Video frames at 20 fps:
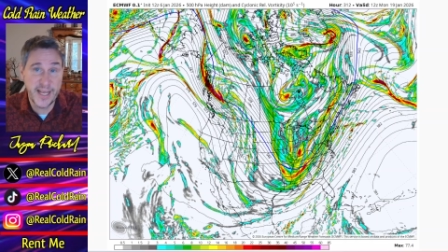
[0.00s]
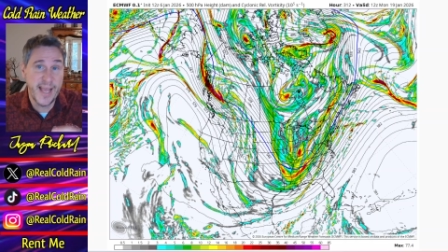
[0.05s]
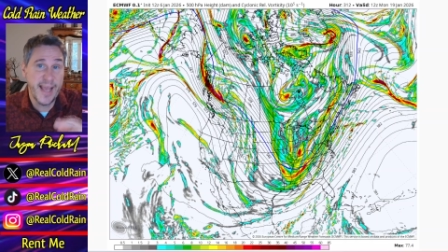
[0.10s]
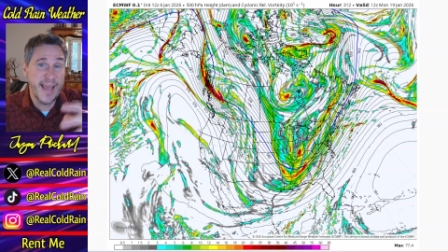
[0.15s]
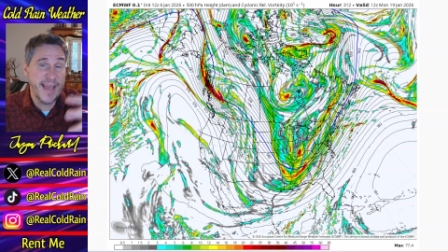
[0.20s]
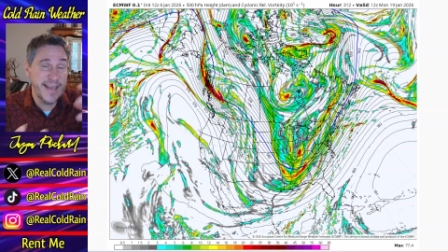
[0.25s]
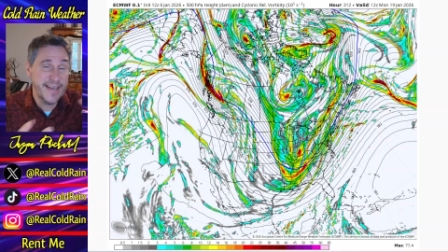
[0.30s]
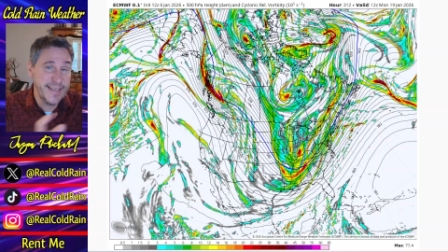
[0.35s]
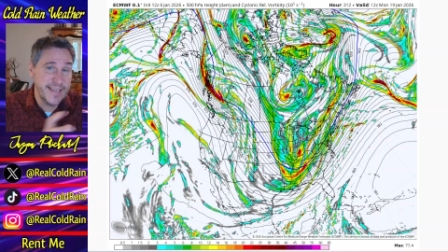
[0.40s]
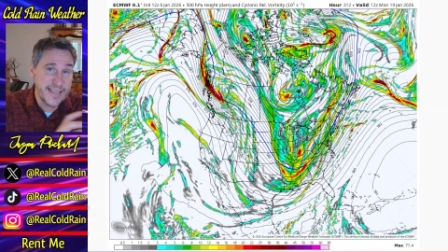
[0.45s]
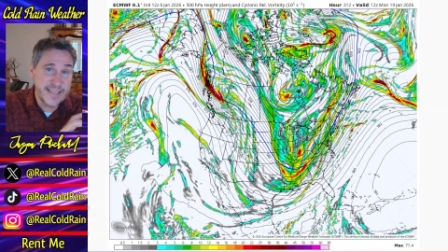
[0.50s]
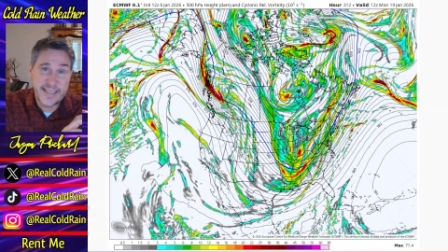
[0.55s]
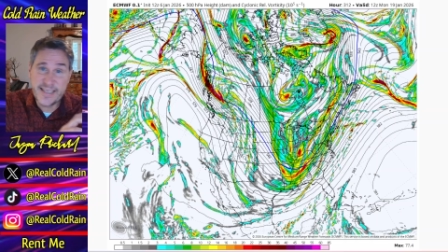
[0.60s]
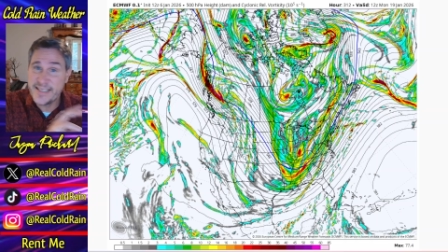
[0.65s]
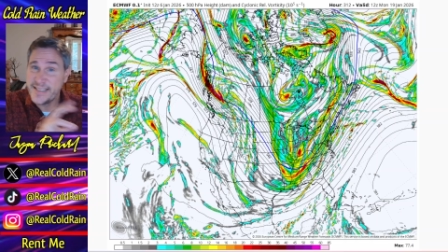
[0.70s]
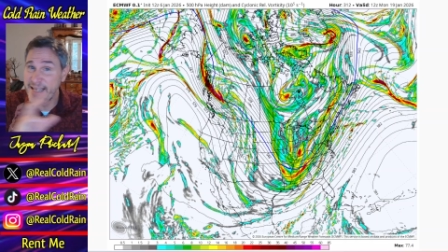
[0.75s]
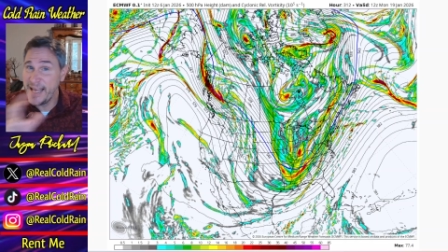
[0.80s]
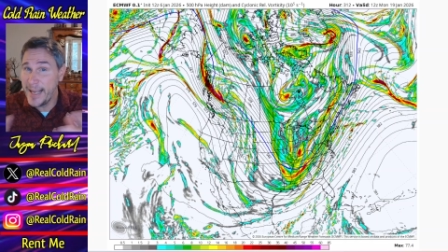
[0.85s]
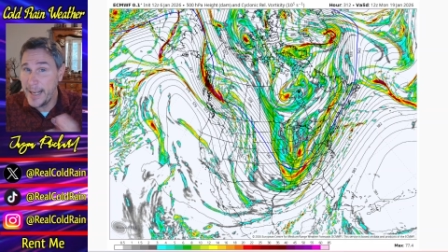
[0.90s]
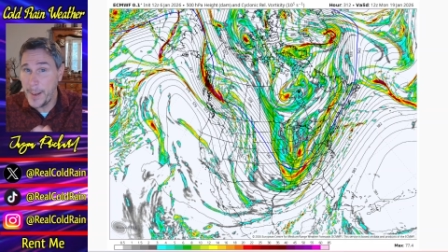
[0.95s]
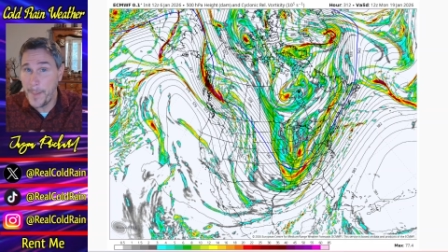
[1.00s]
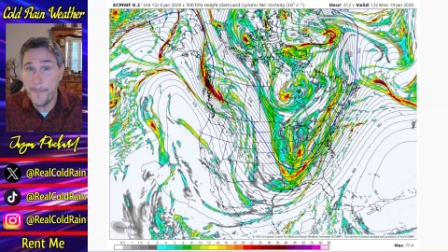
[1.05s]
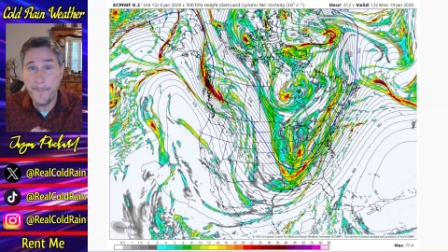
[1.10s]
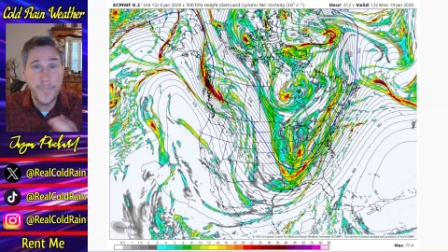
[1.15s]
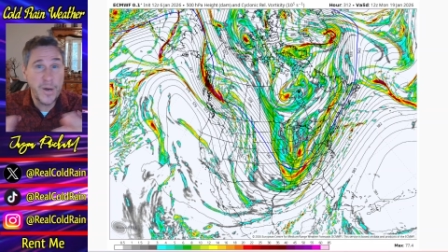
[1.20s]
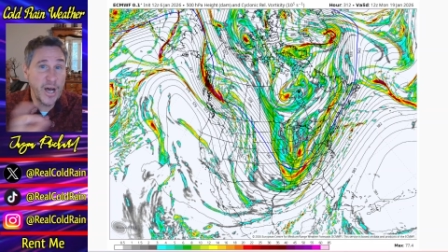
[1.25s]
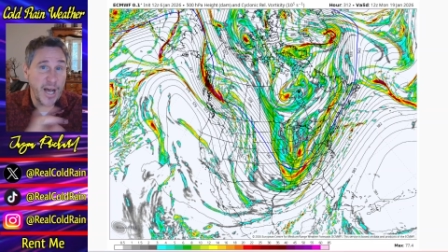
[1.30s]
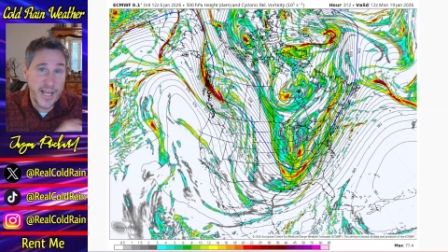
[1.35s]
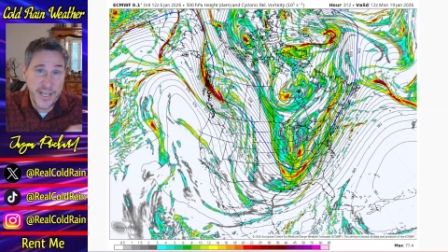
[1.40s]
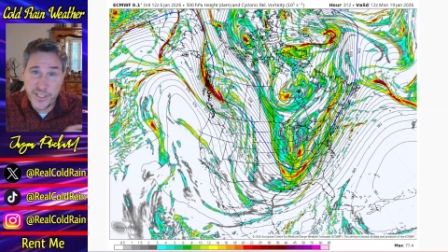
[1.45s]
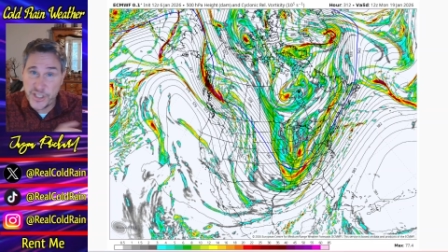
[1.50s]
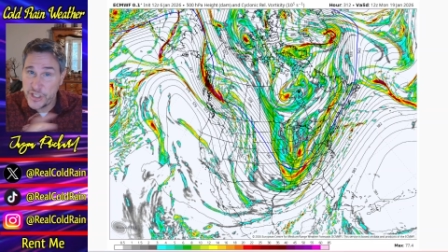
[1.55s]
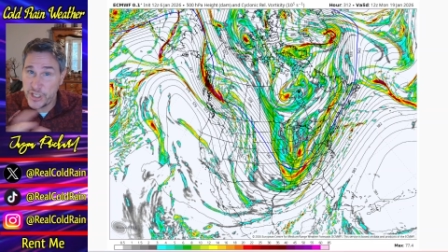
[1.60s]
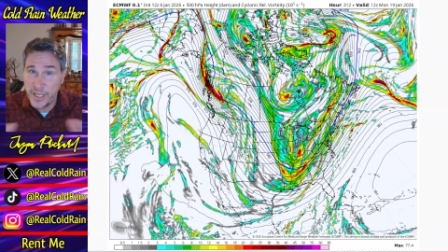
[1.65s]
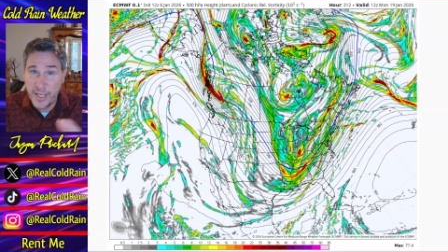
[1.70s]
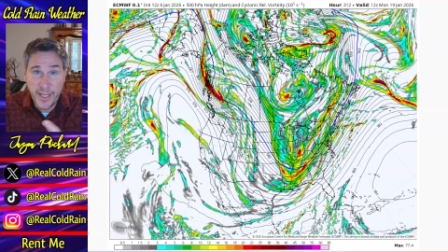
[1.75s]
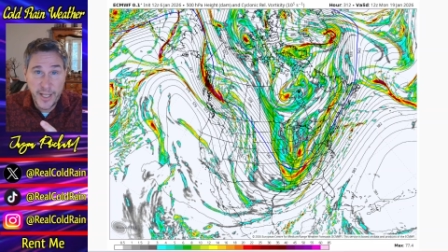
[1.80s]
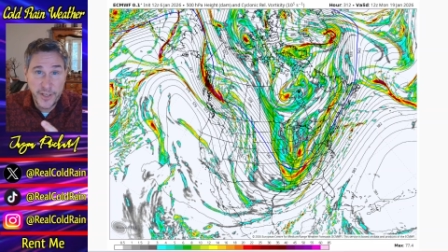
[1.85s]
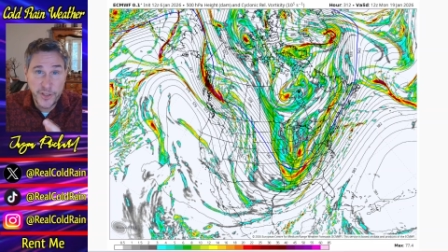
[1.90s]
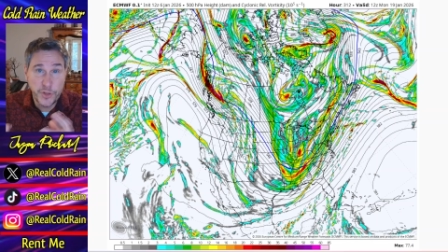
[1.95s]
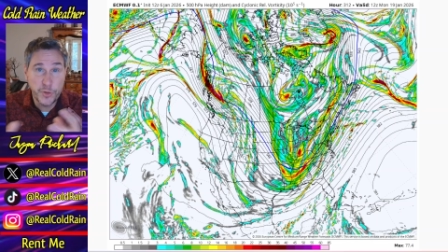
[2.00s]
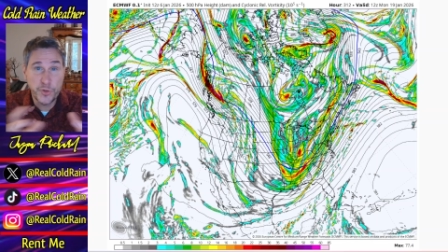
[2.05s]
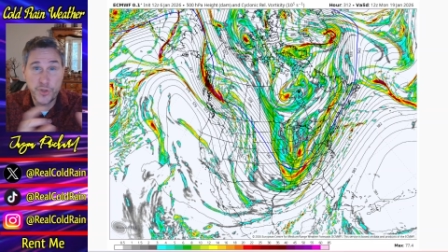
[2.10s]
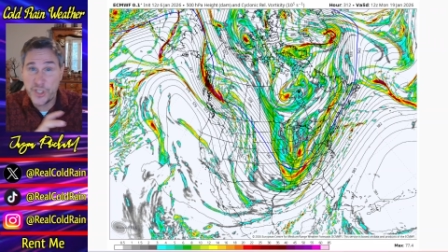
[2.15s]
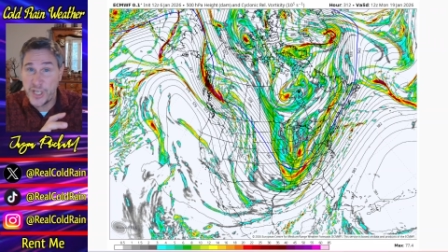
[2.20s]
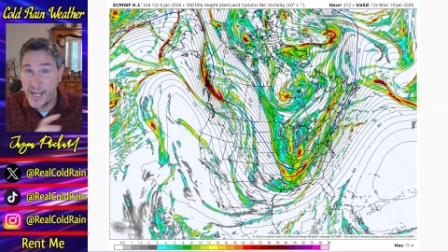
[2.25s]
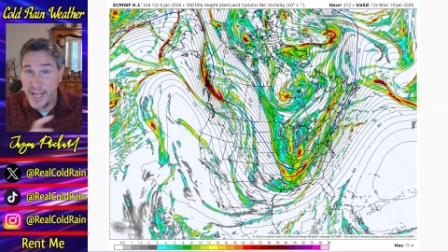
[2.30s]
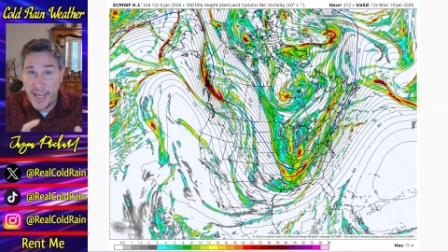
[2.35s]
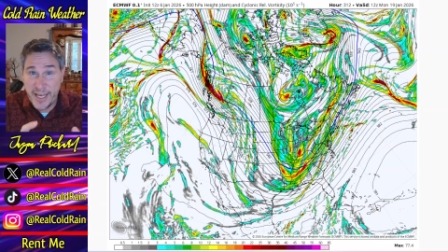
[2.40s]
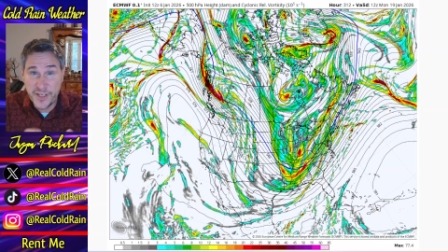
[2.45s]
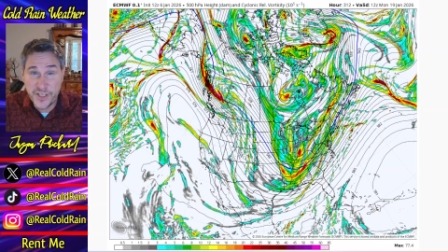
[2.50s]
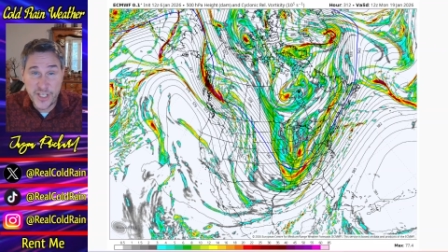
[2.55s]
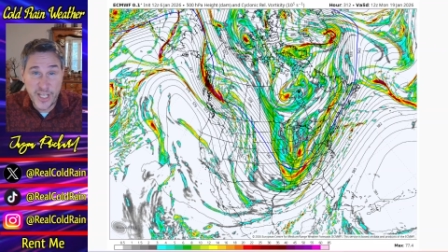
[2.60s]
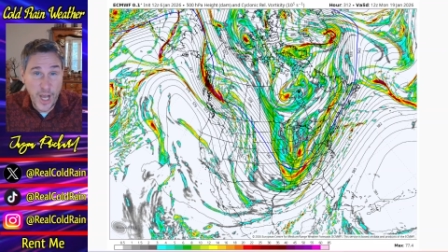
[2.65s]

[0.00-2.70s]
It doesn't take much to change the